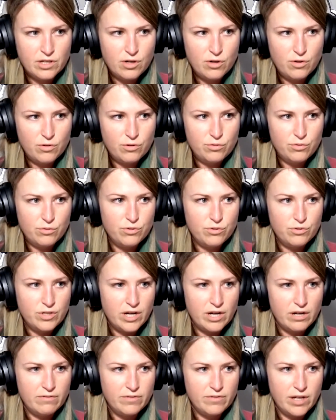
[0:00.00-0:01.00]
through
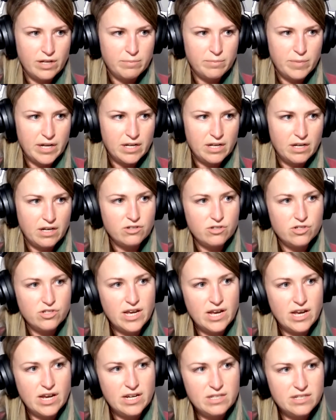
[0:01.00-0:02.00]
kind of like my connections at
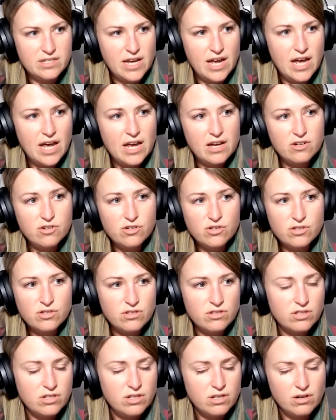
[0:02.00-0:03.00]
NSCA and just,
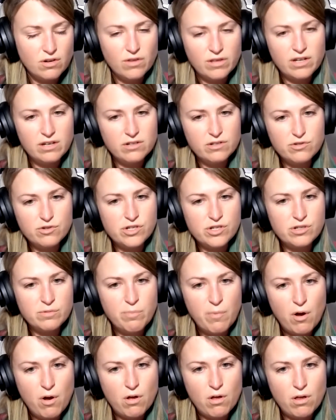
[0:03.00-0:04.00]
the industry
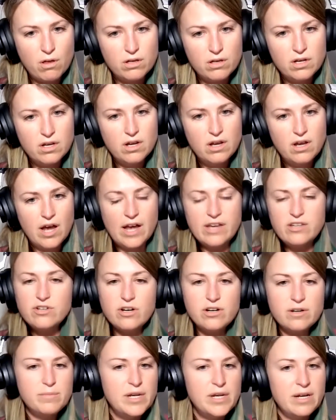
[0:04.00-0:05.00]
small, I
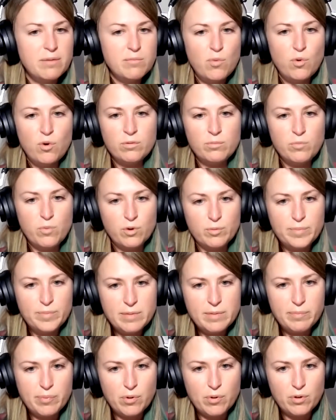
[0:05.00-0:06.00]
started meeting more and more
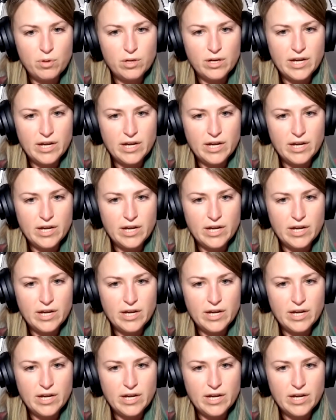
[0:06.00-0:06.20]
people.